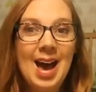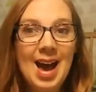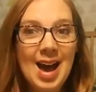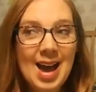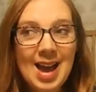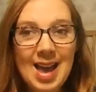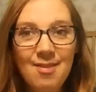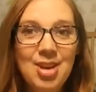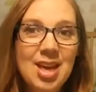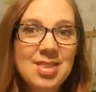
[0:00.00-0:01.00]
I
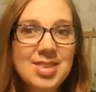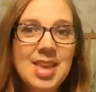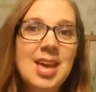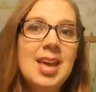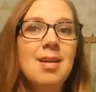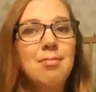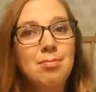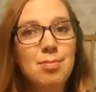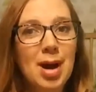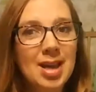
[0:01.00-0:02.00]
have kids.
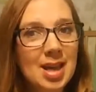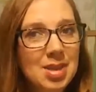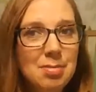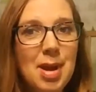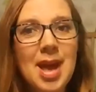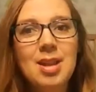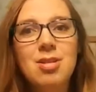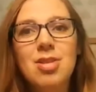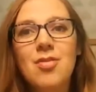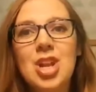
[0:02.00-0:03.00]
My kids may
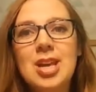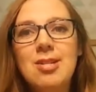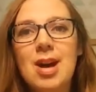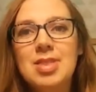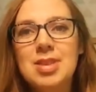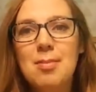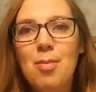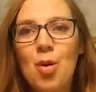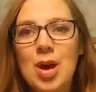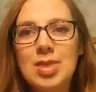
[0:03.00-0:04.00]
enter the video at some
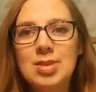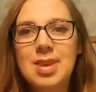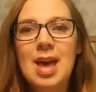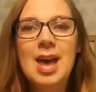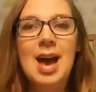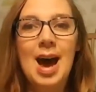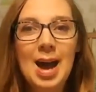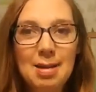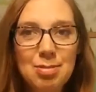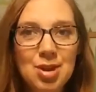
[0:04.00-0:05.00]
points.
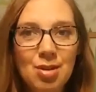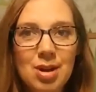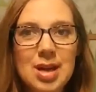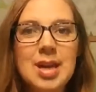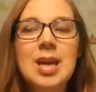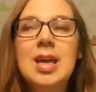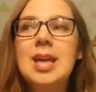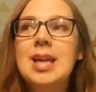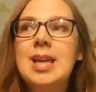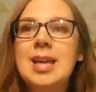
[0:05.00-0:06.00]
I am sorry.
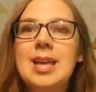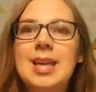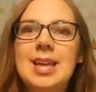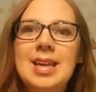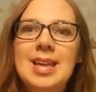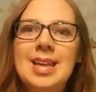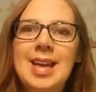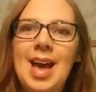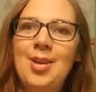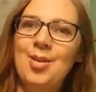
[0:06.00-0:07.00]

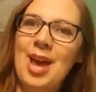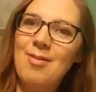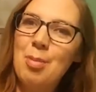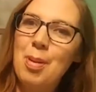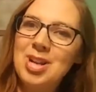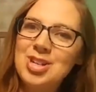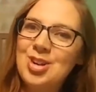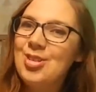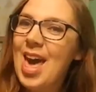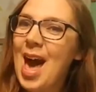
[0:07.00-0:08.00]
I don't have the budget
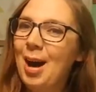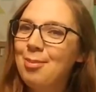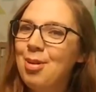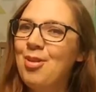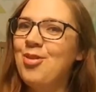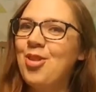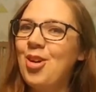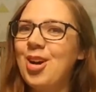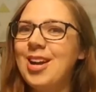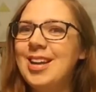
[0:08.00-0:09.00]
or the help
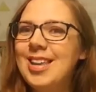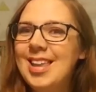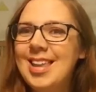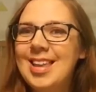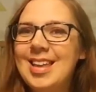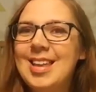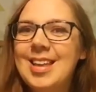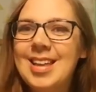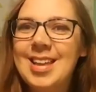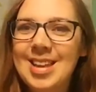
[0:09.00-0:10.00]
for
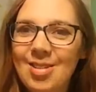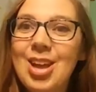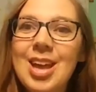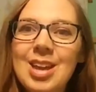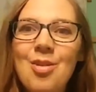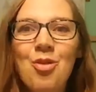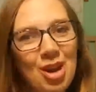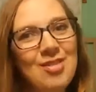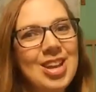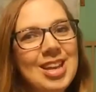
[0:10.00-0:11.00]

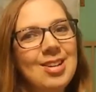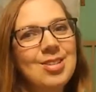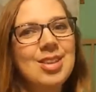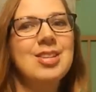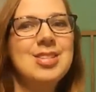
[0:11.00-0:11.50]
kid-free videos.